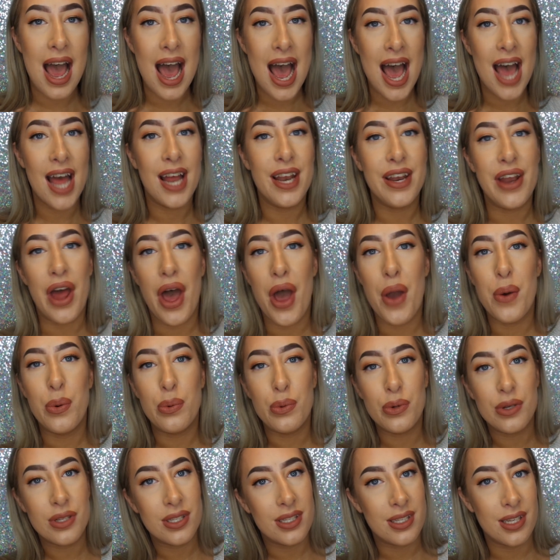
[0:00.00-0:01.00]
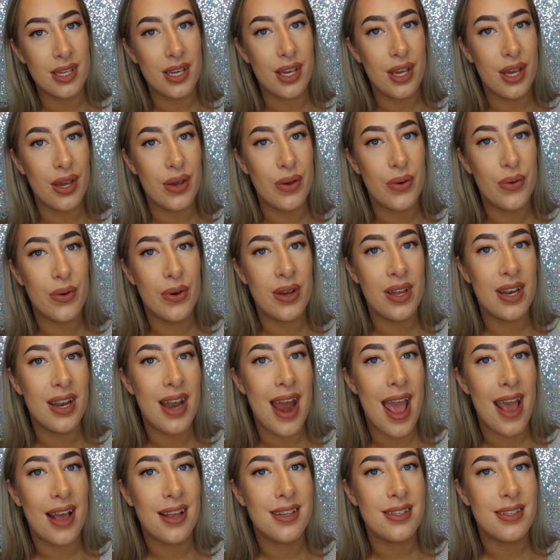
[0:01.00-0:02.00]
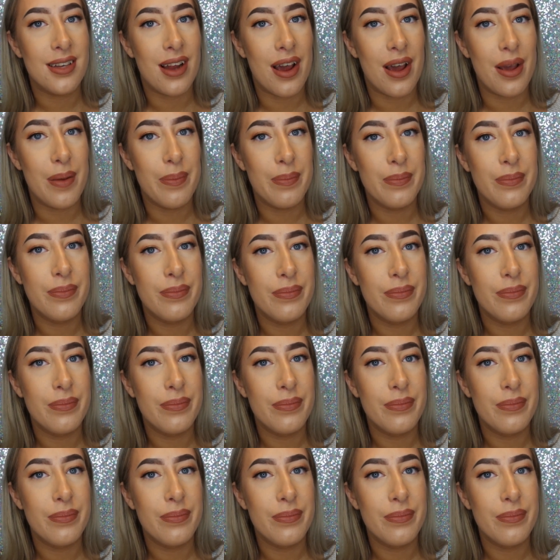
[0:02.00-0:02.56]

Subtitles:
and I will see you next time.